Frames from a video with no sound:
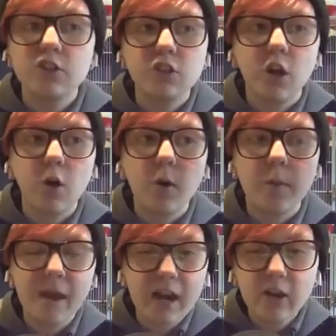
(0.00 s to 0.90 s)
So
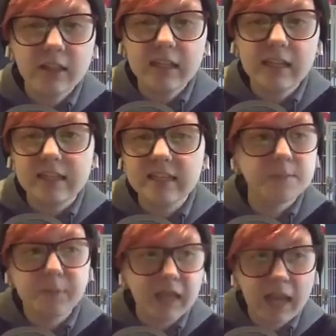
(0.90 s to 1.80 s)
apparently, this
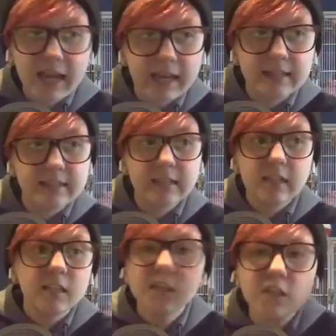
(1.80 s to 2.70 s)
plant
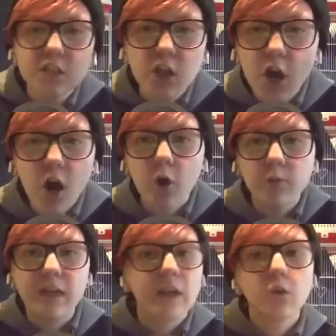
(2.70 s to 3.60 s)
doesn't know
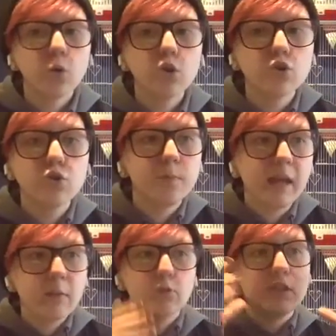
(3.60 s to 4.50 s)
that in order to
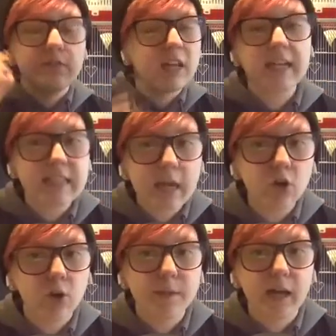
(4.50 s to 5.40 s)
be able to even exhale
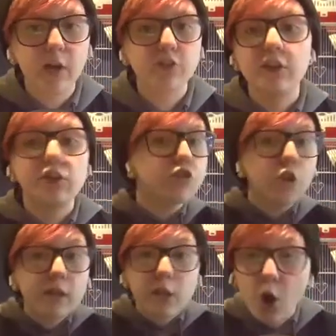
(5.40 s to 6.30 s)
carbon dioxide, there's
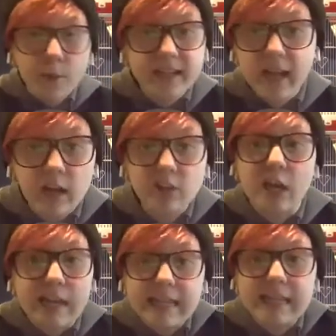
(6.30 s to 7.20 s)
already carbon
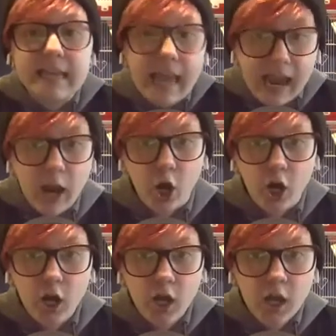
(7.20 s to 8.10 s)
dioxide in the air.
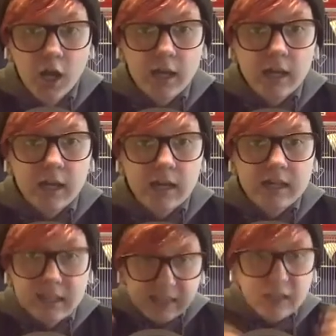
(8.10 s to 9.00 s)

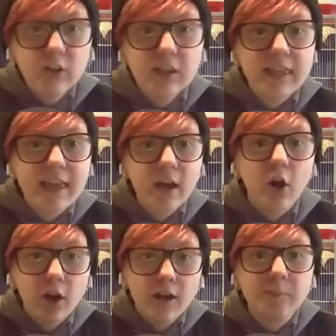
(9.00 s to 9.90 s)
Clearly, they are
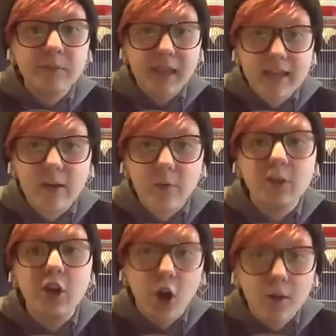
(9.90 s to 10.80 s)
on a planet
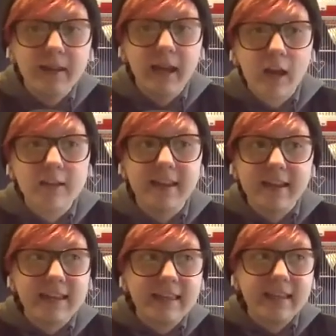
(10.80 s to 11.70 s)
with carbon
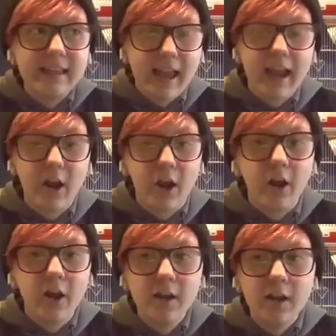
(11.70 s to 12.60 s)
dioxide in the
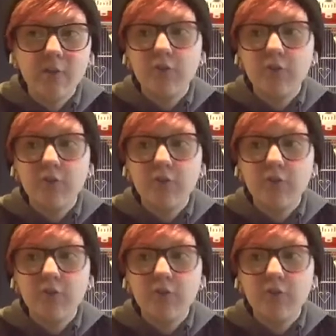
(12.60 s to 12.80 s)
air for